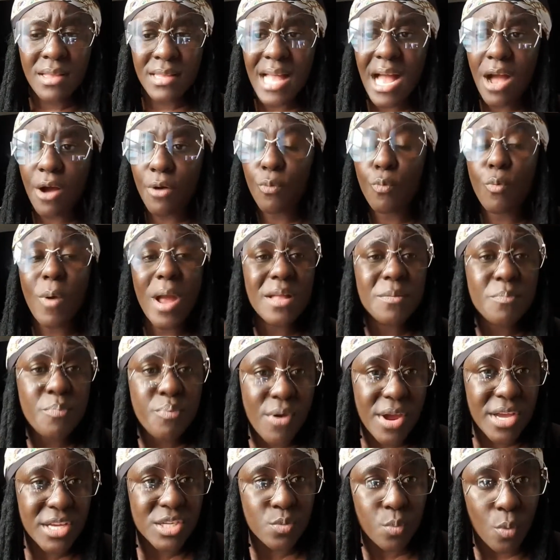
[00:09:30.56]
Now, when
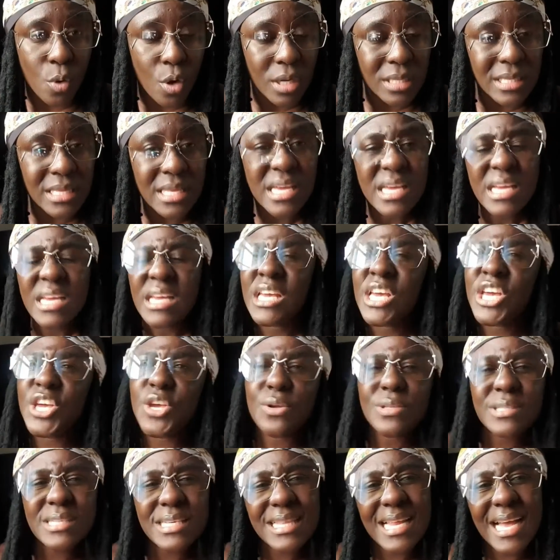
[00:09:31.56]
Praise won,
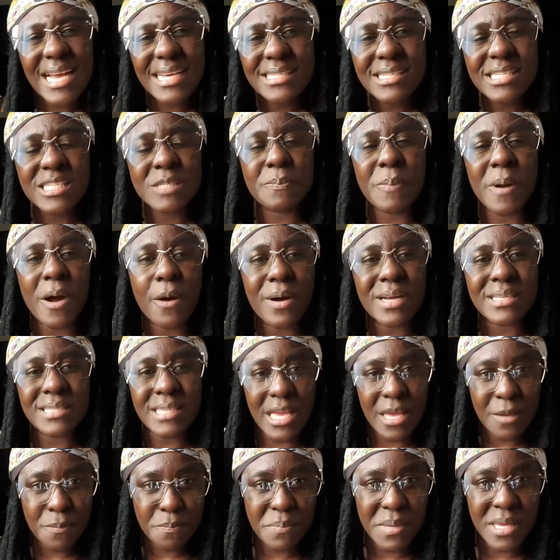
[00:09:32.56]
he utilized his
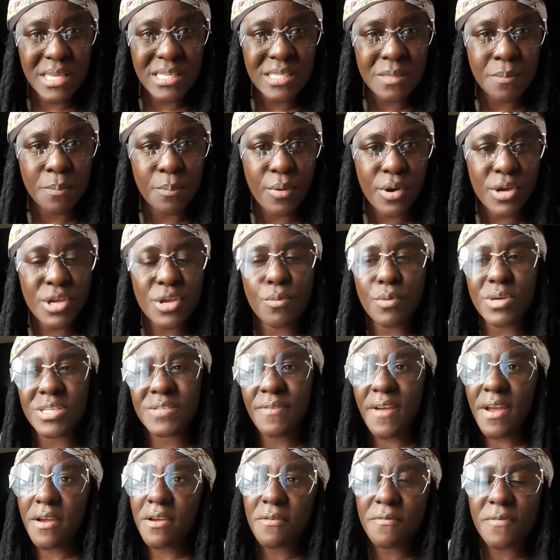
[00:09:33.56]
powers a bit, but he
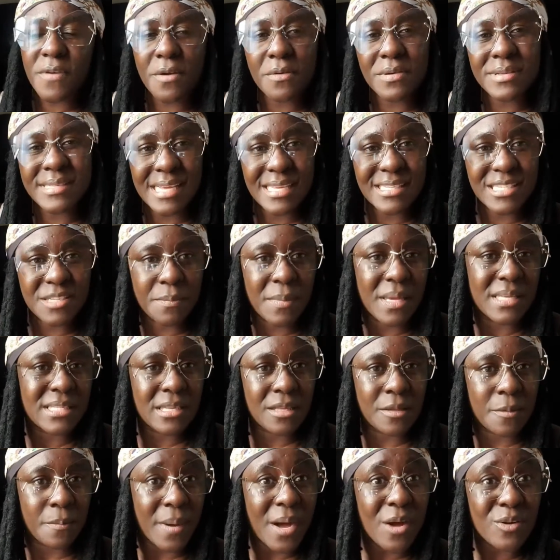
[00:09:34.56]
was very, very
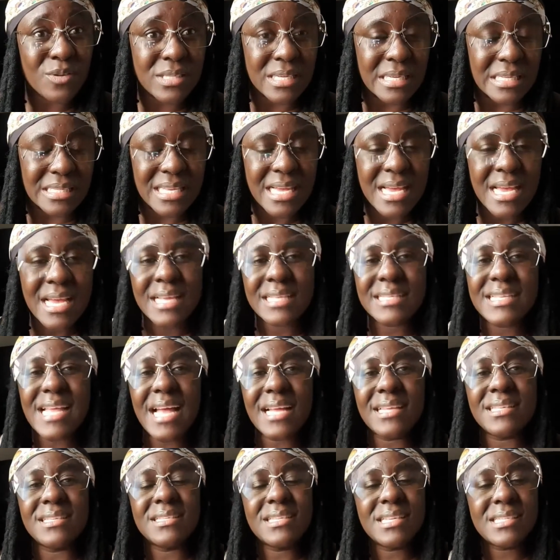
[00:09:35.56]
sentimental about it.
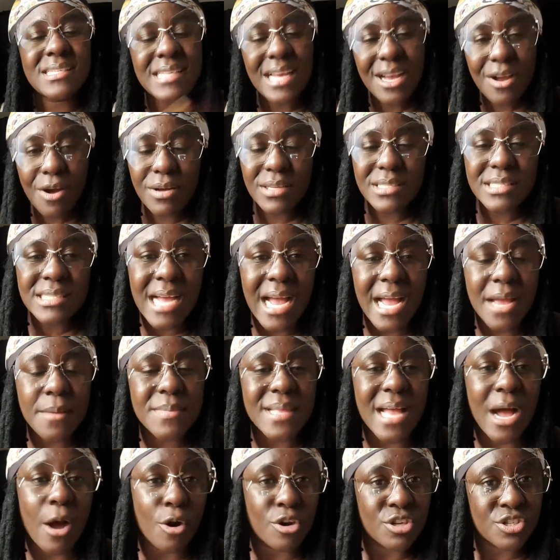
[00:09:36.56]
Then, the second
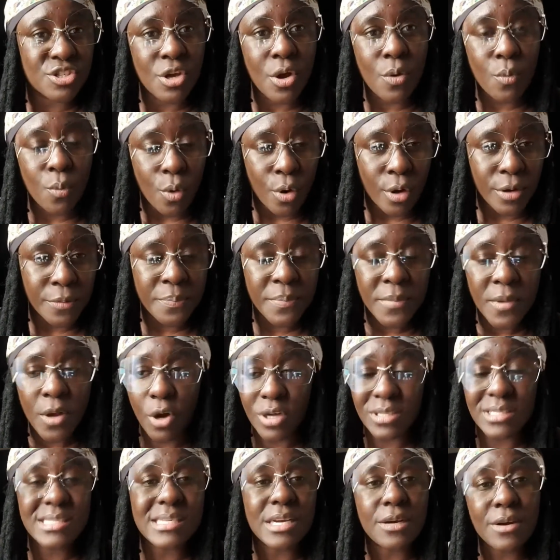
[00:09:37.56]
time that Ozo won,
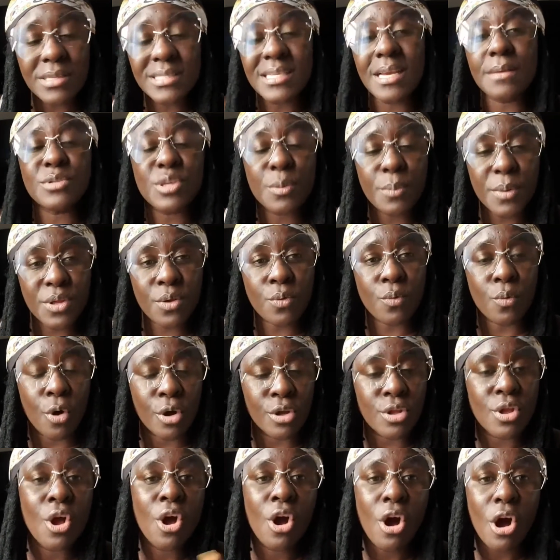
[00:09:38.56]
or the second time somebody
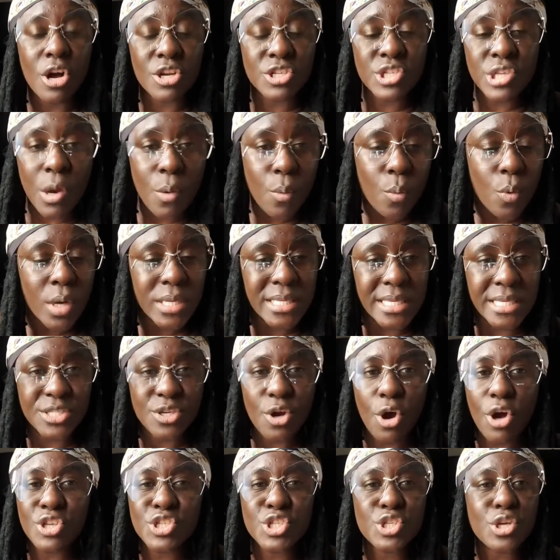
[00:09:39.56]
won, Ozo won
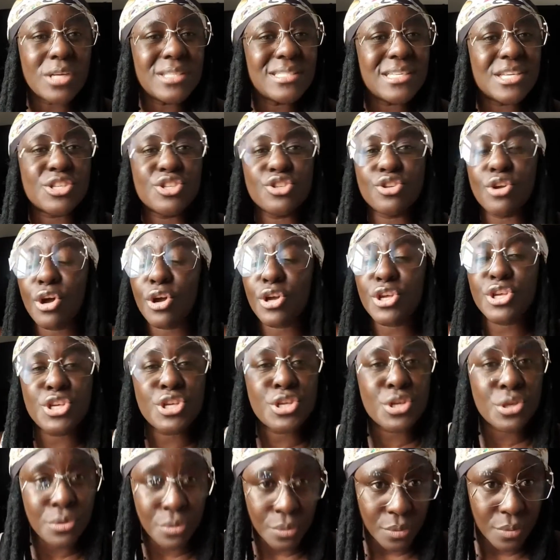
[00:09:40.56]
it. Ozo did not
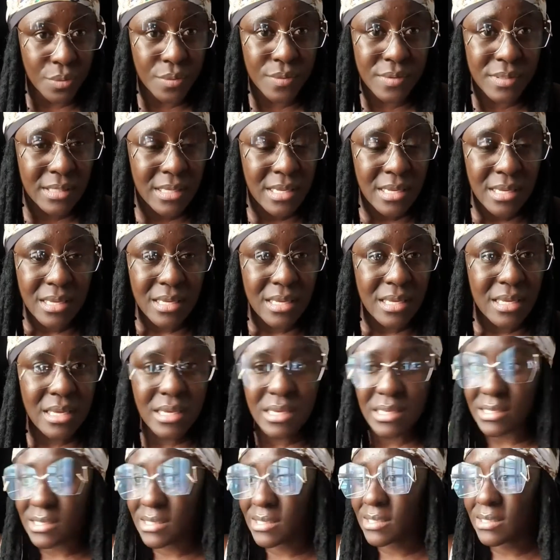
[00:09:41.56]
use
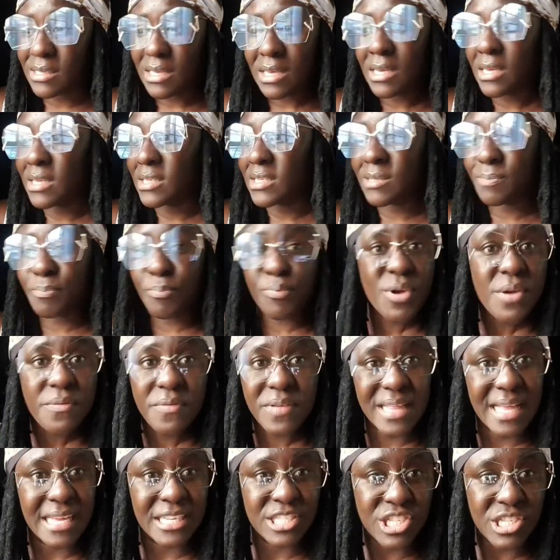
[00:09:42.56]
his
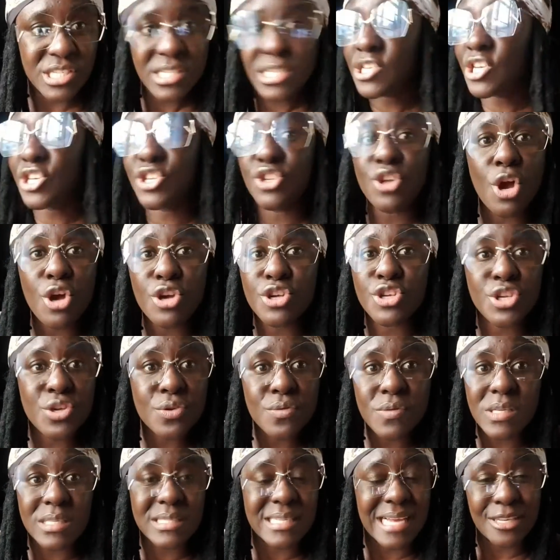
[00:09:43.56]
privileges. He did not
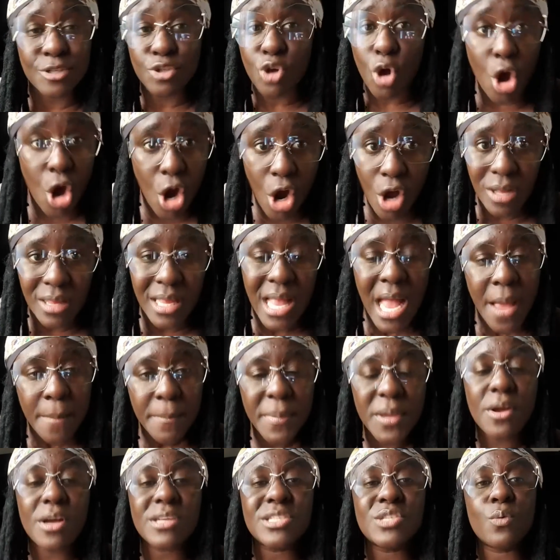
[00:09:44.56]
use it at all,
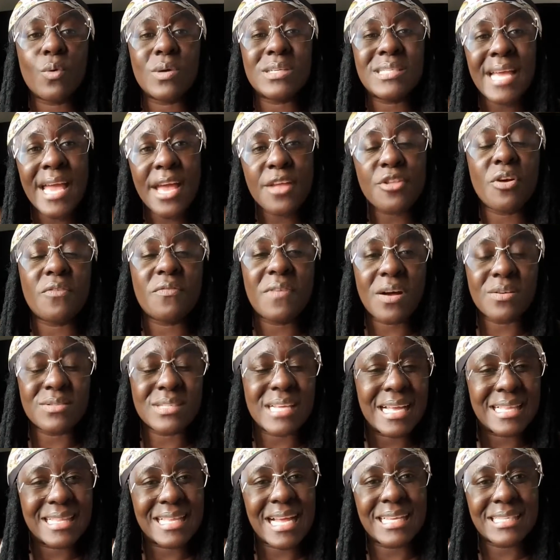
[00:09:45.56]
because he was head of
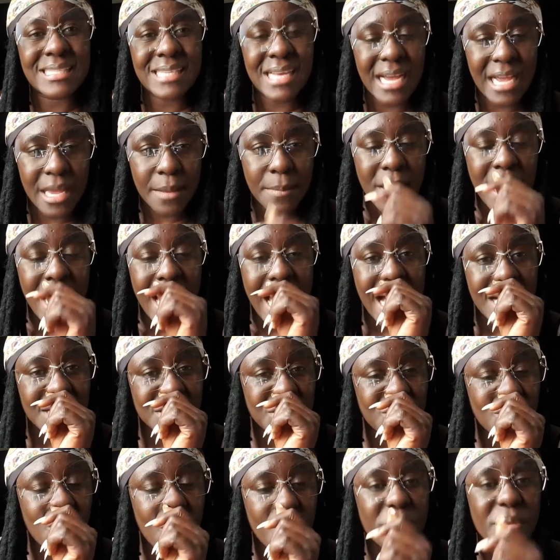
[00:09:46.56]
house at that time.
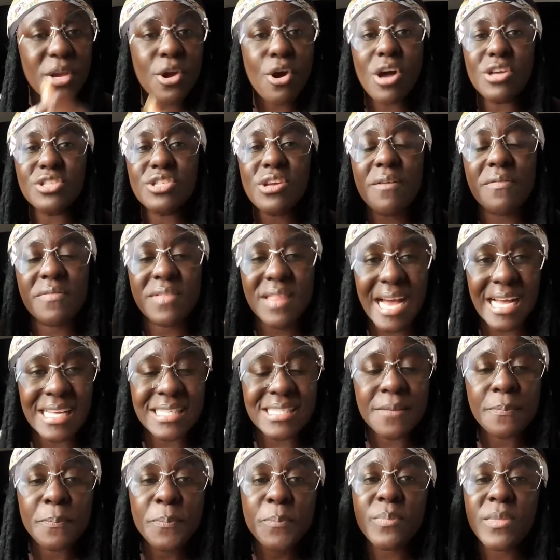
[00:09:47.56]
And so, because of
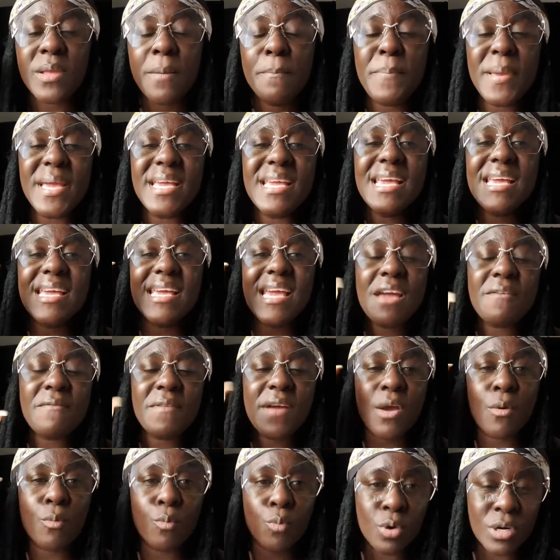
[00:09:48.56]
that, B Biggie
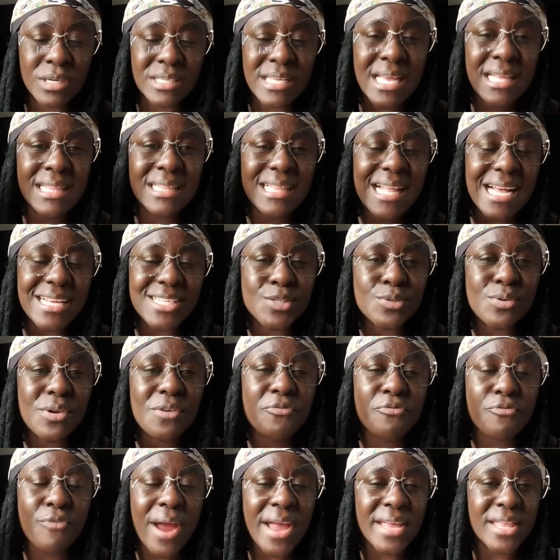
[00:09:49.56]
gave a warning last
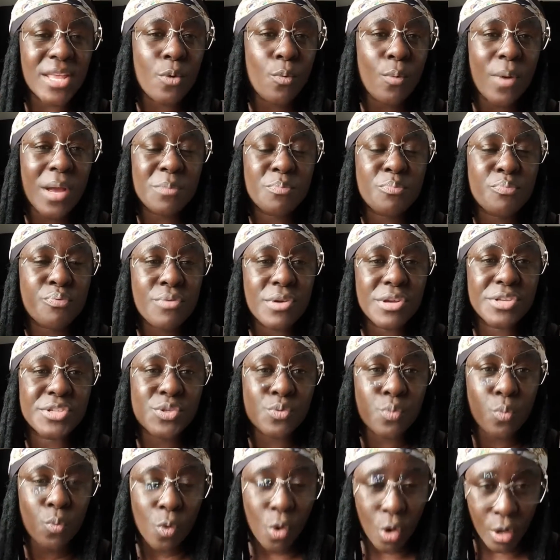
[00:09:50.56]
week Friday when
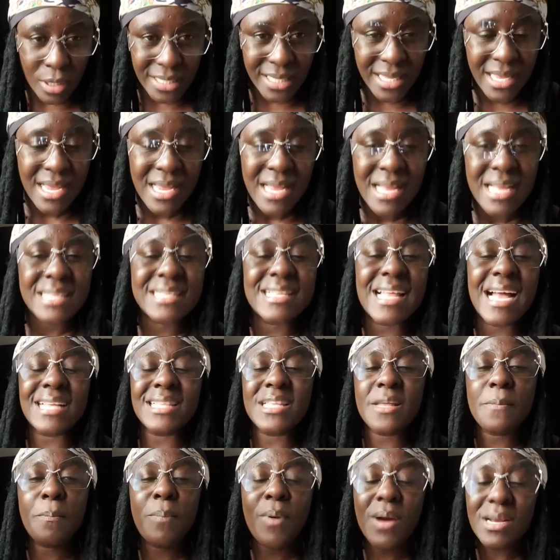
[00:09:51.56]
Prince won
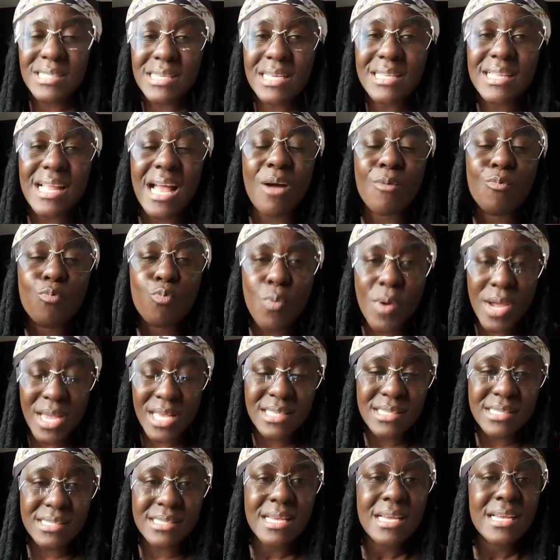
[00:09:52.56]
that the person that
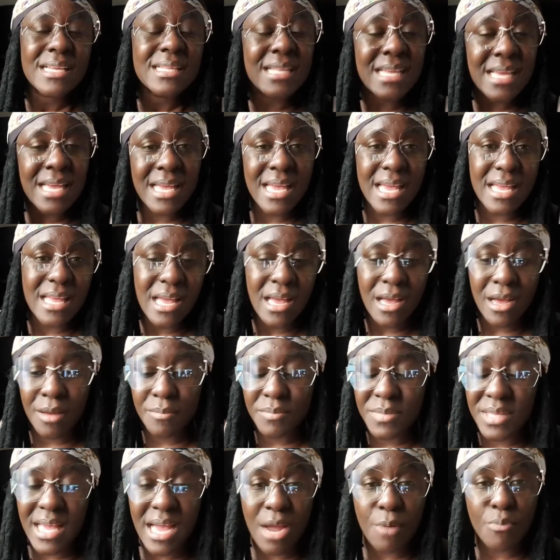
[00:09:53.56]
wins
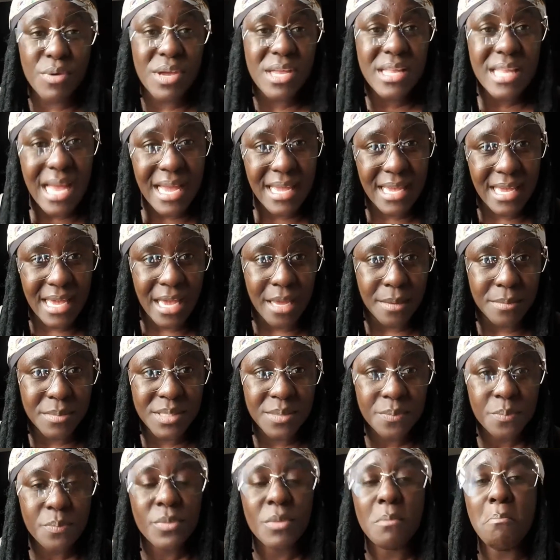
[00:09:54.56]
the arena
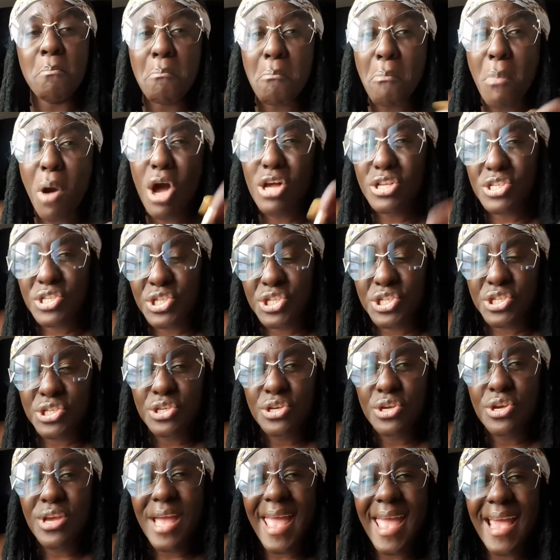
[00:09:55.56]
games
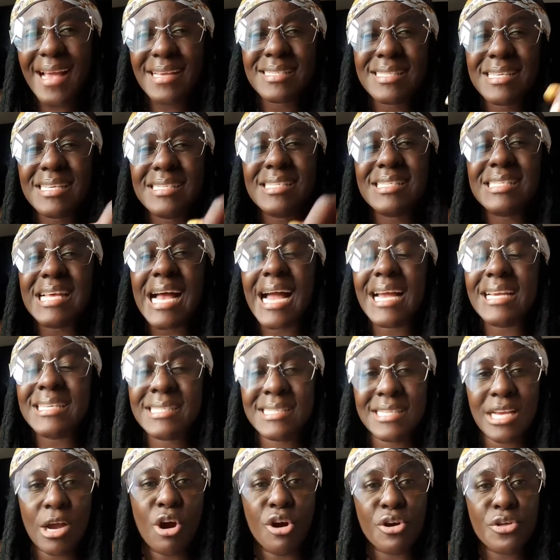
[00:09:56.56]
must
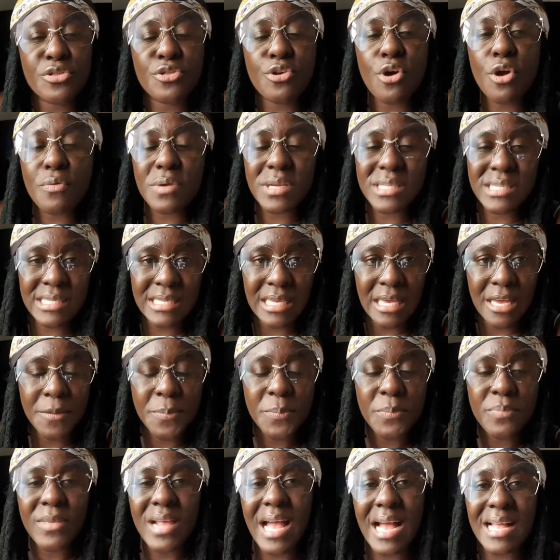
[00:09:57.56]
exercise their
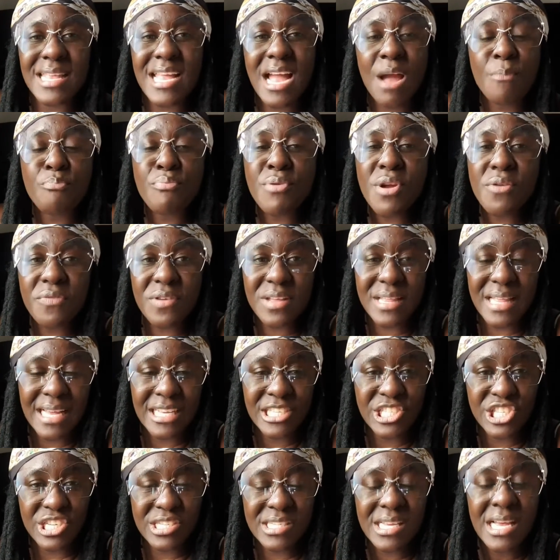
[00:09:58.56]
authority and their
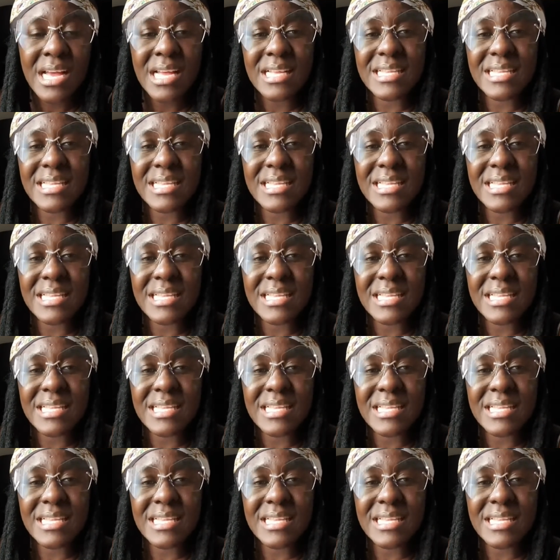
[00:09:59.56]
privileges